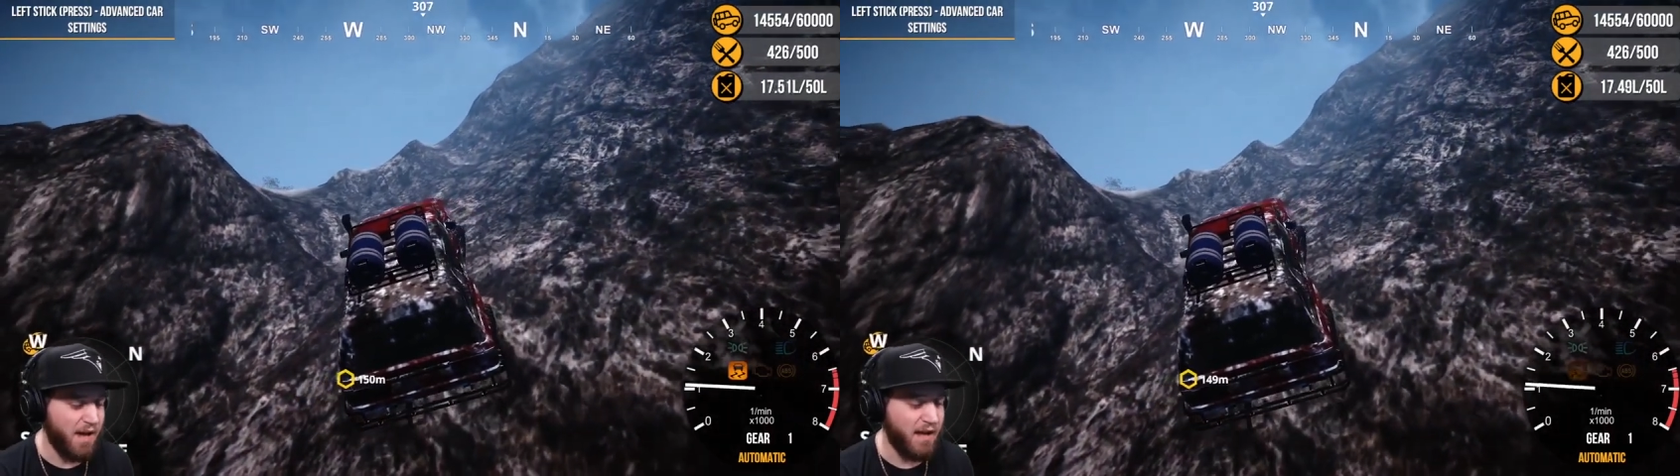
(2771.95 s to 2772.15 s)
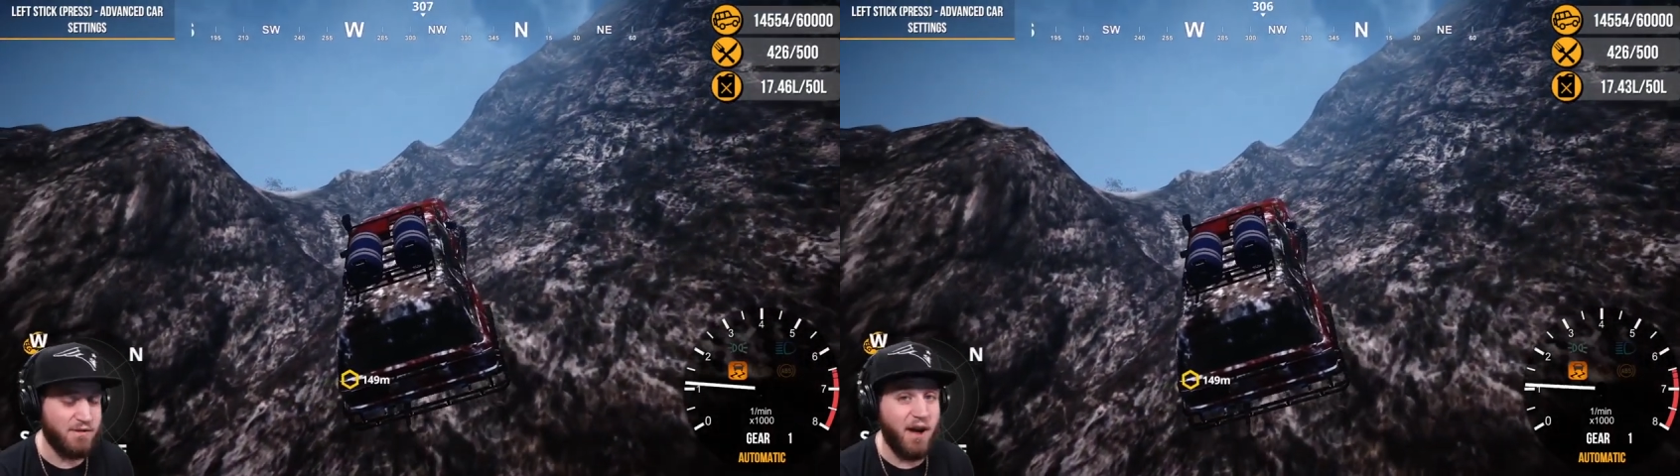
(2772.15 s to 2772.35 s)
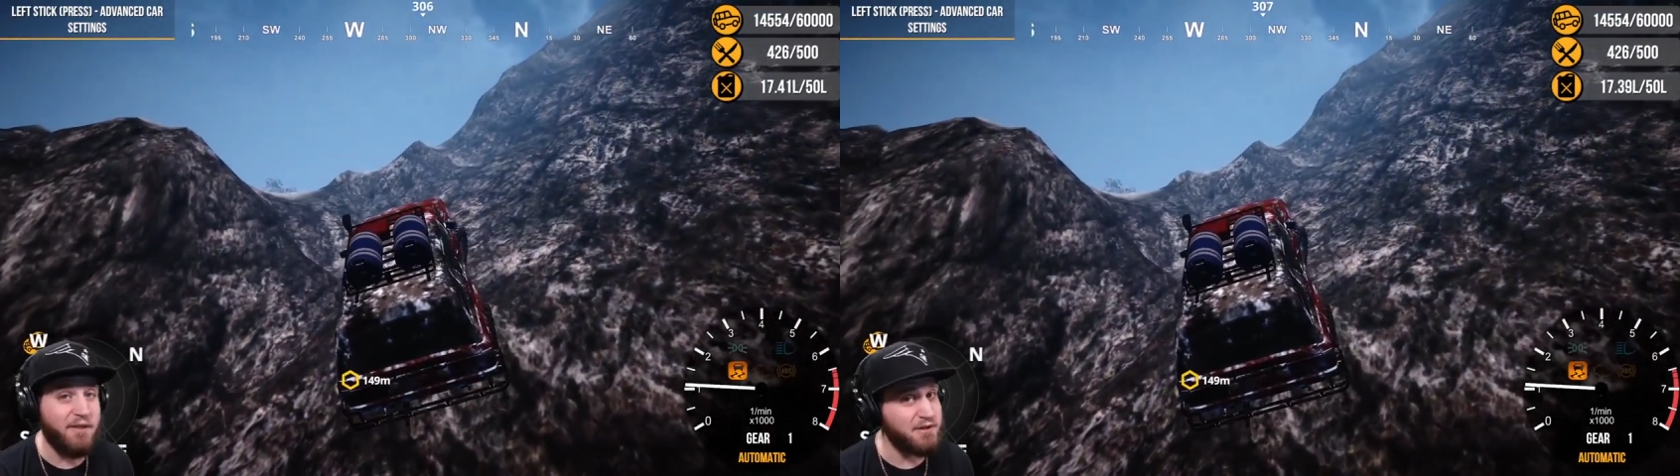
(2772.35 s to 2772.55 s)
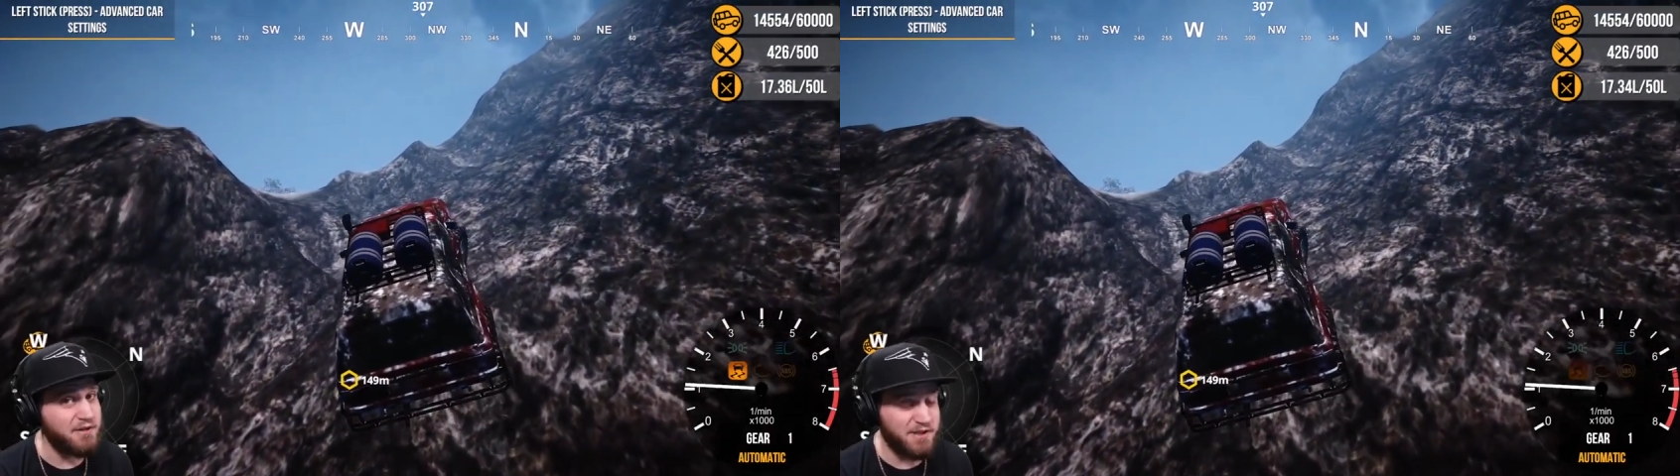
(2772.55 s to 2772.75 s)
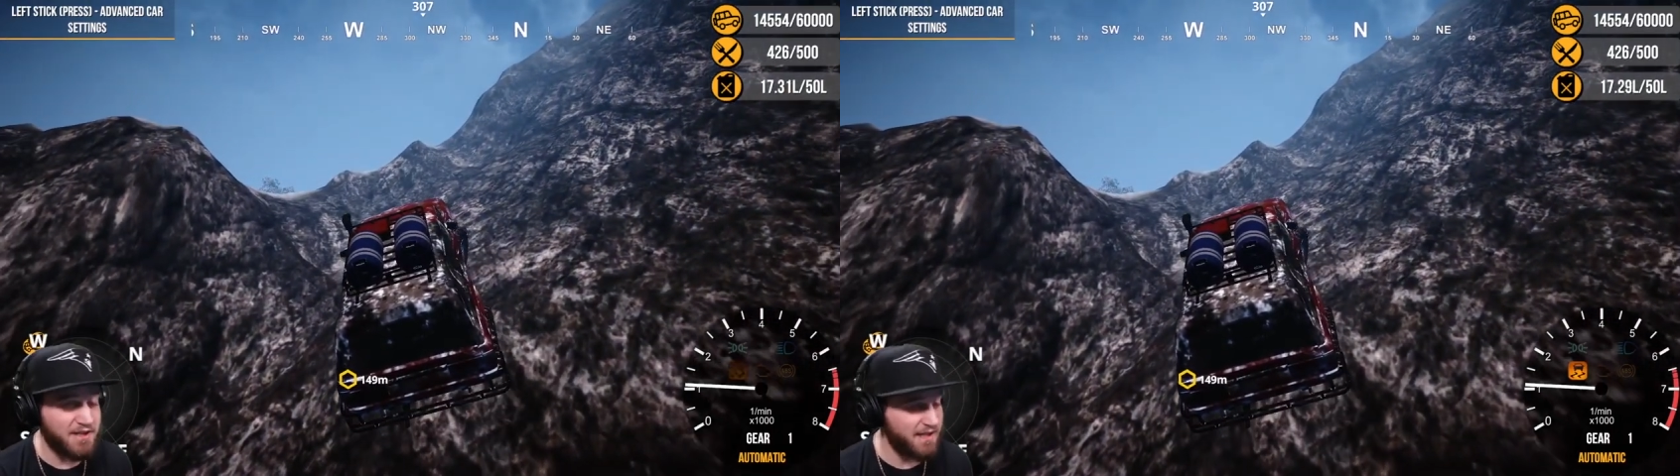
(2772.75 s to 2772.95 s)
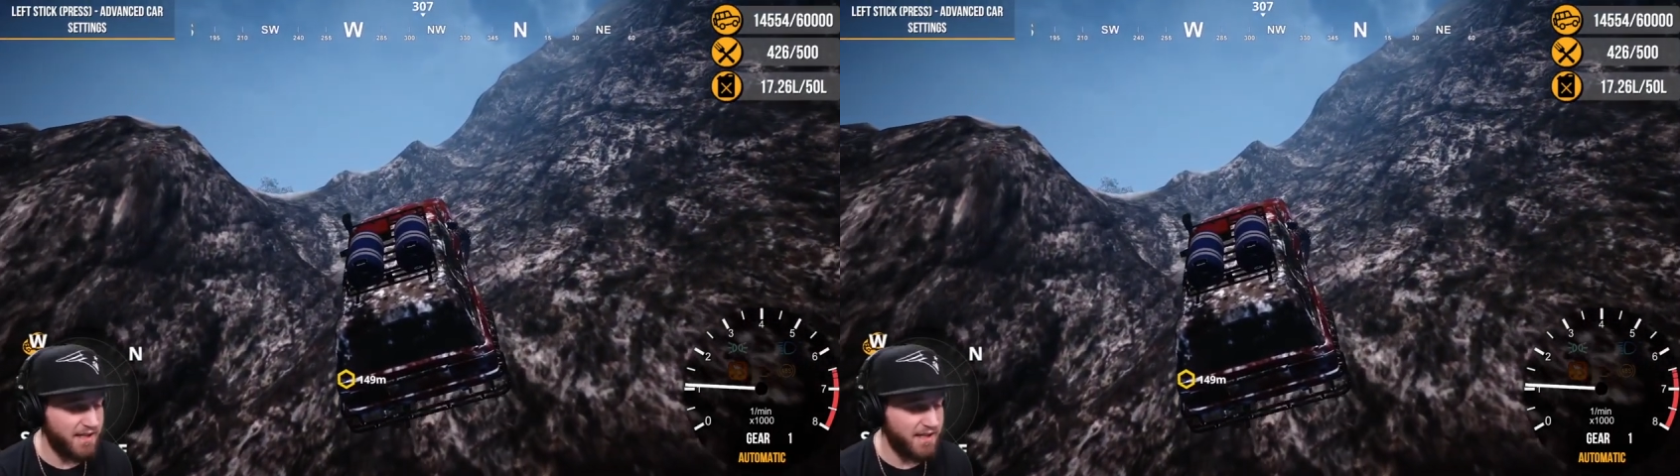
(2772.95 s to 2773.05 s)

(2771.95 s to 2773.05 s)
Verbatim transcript: I do not feel good today.